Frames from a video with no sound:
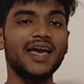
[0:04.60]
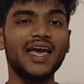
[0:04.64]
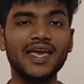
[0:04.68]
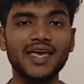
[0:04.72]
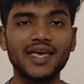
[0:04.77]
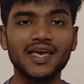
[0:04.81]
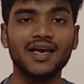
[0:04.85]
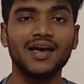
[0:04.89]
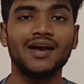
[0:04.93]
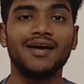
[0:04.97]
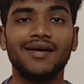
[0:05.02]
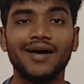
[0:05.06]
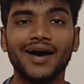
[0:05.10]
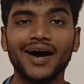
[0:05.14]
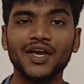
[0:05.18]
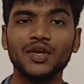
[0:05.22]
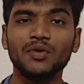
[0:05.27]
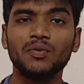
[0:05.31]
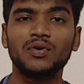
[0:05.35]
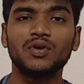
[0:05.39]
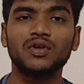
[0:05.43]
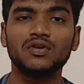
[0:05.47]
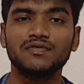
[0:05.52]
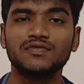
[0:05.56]
Hey, are
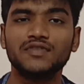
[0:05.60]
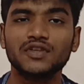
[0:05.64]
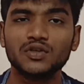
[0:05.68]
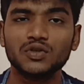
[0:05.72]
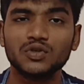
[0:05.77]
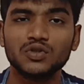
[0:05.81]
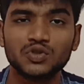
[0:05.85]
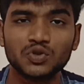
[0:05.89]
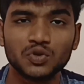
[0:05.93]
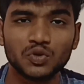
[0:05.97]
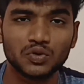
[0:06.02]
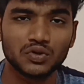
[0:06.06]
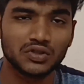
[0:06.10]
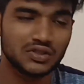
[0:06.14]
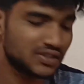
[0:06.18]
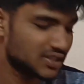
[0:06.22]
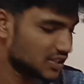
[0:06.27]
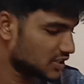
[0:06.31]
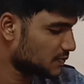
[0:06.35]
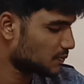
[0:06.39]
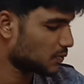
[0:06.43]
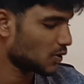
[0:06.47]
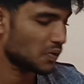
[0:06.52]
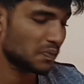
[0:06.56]
you one of the dudes who is just